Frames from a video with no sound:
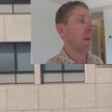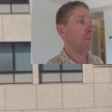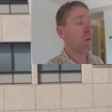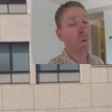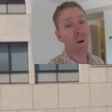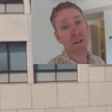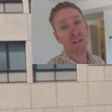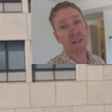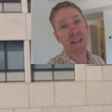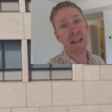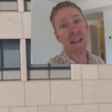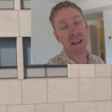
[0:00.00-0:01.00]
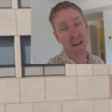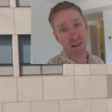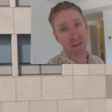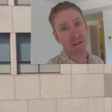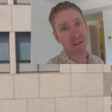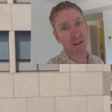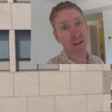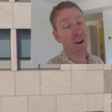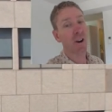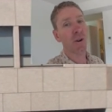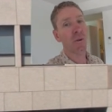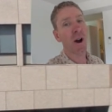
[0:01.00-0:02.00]
If you want to see any listing
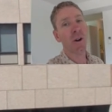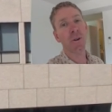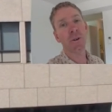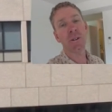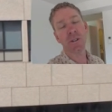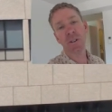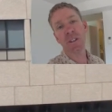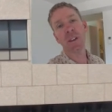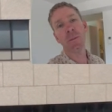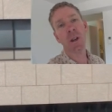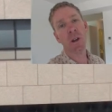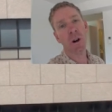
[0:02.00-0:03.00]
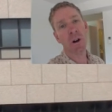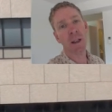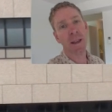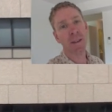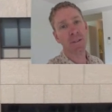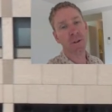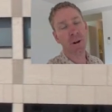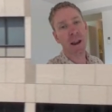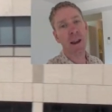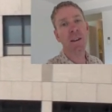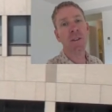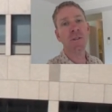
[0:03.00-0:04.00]
on Oahu, just give me a call, eight zero
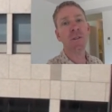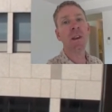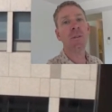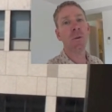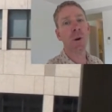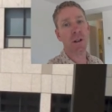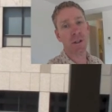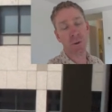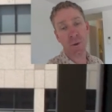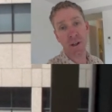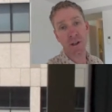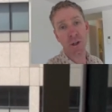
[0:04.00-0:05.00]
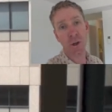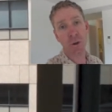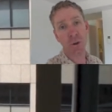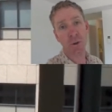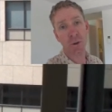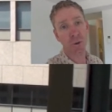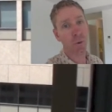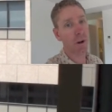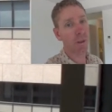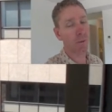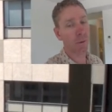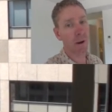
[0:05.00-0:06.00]
eight, two seven one, two two
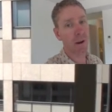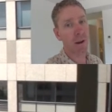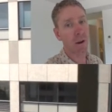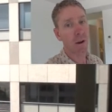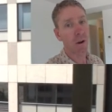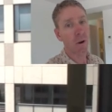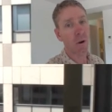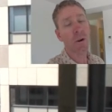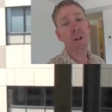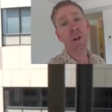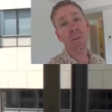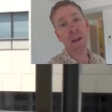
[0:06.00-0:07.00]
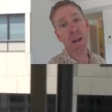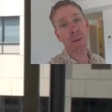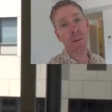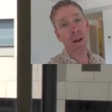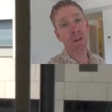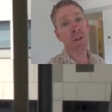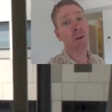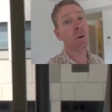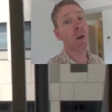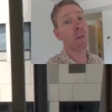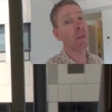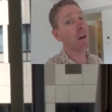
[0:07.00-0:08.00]
two three, or shoot me an email to
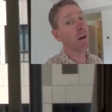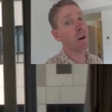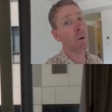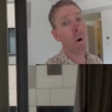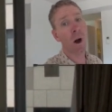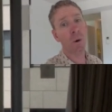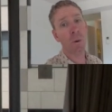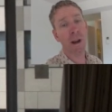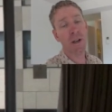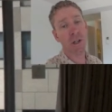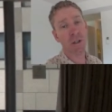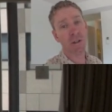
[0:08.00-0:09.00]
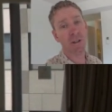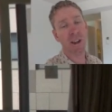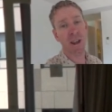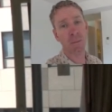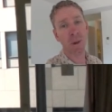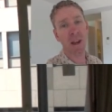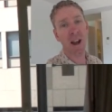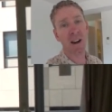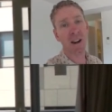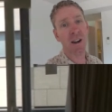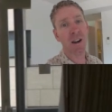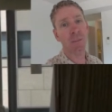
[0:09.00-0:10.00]
the oahu agent at me
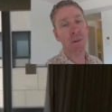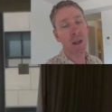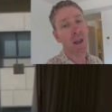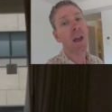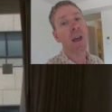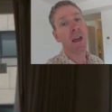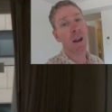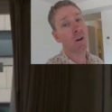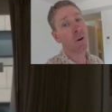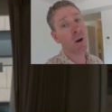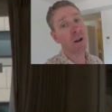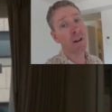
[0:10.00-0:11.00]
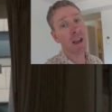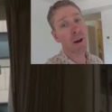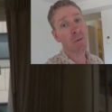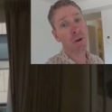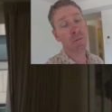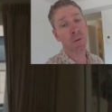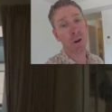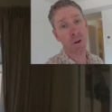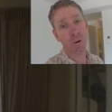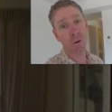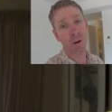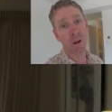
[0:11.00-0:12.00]
dot com, and I'll go out and capture it for
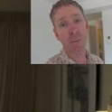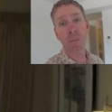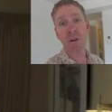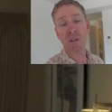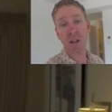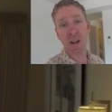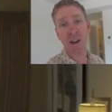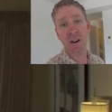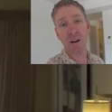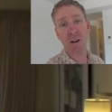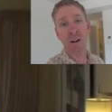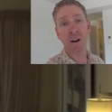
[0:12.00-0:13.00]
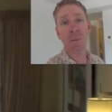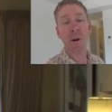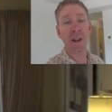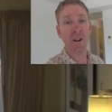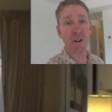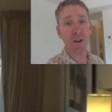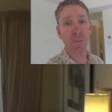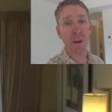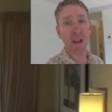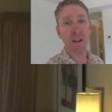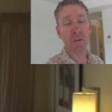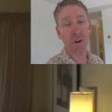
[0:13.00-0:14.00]
you and post it here on my YouTube
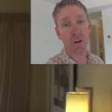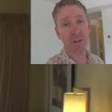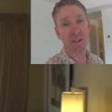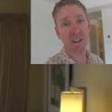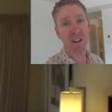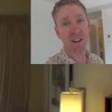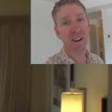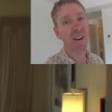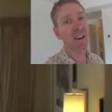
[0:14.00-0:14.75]
page for you to see.